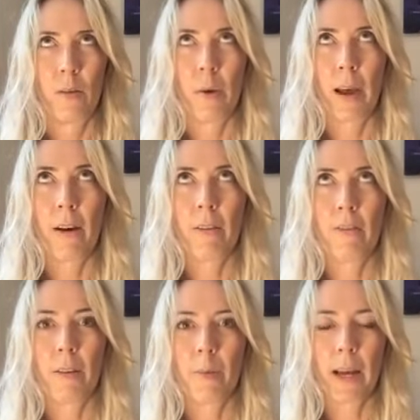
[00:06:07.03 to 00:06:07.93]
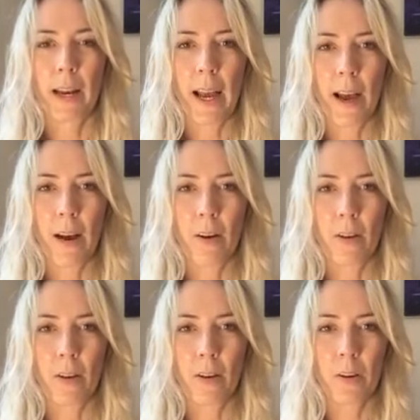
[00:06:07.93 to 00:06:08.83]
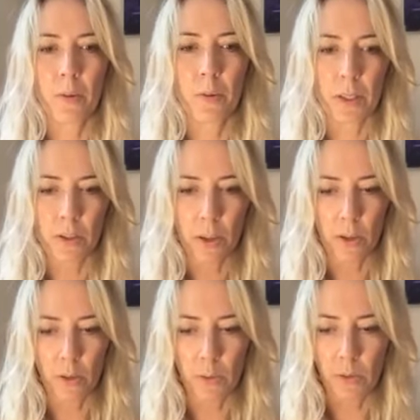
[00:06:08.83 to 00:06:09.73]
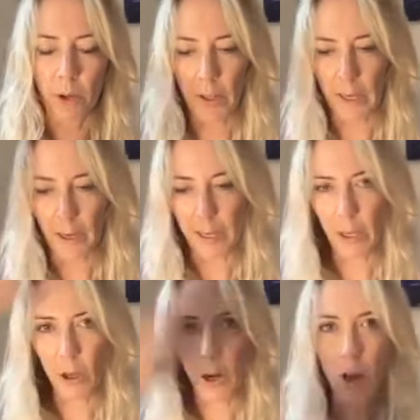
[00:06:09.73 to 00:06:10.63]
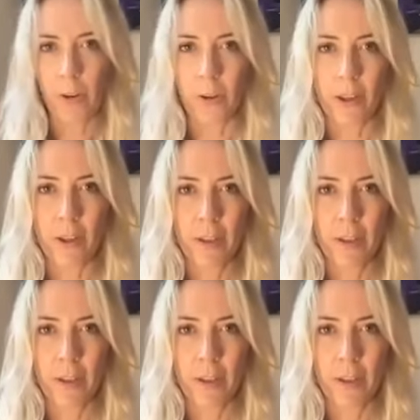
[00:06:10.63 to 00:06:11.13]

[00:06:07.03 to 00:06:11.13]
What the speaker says: powerful about how we've got that like cloak,